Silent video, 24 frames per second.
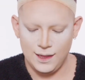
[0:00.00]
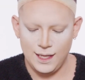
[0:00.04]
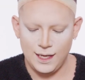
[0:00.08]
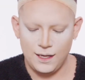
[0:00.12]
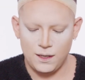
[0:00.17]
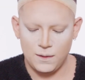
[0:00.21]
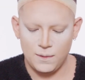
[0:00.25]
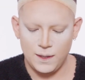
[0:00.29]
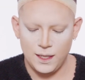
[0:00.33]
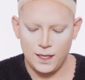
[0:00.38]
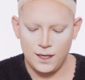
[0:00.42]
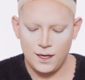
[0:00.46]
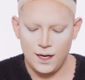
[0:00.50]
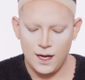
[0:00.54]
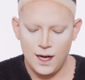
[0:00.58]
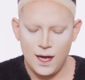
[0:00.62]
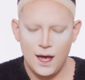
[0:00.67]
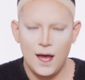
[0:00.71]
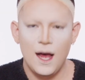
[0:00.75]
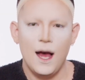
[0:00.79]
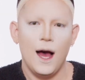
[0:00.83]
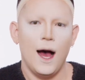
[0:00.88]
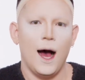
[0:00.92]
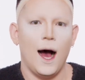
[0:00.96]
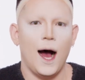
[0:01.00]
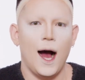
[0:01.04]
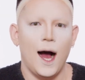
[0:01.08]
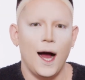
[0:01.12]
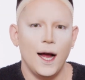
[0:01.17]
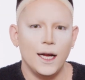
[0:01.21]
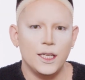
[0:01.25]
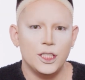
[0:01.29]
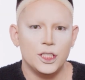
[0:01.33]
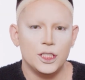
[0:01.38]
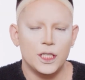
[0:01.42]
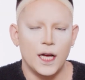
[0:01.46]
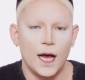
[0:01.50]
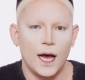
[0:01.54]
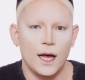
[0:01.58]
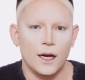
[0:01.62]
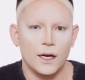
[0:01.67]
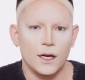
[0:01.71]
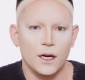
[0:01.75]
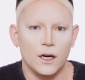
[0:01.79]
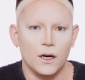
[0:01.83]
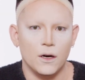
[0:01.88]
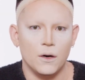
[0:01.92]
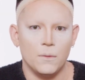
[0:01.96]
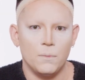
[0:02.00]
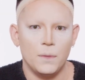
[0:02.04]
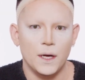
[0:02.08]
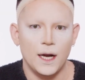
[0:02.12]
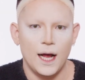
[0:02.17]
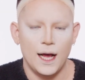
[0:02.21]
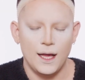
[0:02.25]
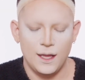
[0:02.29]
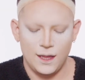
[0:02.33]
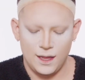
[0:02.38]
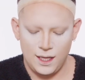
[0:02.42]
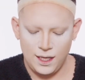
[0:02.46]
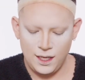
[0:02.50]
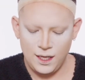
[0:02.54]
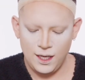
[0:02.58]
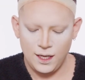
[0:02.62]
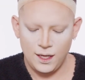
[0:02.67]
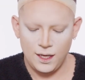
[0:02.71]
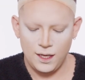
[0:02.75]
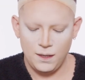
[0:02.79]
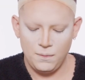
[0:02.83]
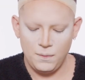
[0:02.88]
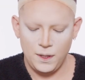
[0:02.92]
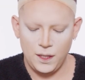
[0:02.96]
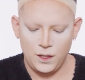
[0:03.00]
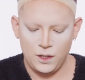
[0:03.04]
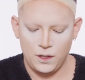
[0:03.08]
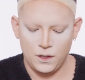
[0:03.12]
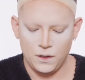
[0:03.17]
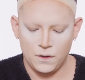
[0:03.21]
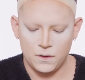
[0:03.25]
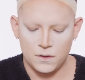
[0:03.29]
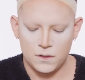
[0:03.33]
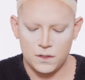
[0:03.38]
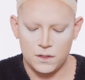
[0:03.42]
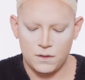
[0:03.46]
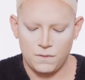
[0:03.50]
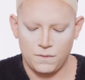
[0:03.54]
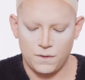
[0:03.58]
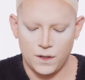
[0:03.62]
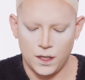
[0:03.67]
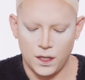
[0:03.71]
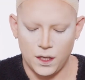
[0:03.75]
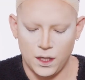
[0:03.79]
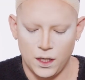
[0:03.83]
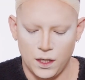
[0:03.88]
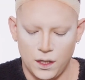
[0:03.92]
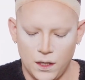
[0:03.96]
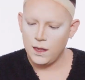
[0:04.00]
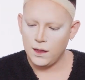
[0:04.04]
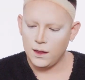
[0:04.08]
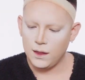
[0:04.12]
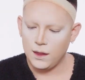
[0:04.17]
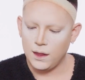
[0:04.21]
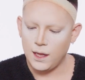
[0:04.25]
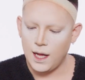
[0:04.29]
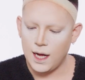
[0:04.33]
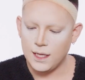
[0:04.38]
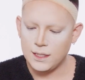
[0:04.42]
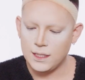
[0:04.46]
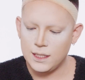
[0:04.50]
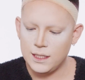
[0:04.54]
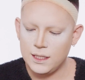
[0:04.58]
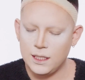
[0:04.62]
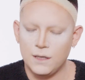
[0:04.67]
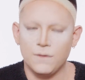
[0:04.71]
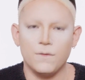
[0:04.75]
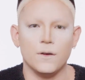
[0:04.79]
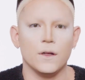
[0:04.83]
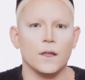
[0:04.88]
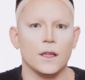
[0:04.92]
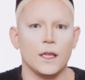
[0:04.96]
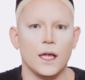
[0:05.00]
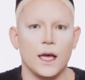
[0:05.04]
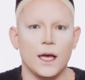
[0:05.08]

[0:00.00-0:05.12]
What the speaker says: liquid eyeshadow, but I think it can be used for lots of different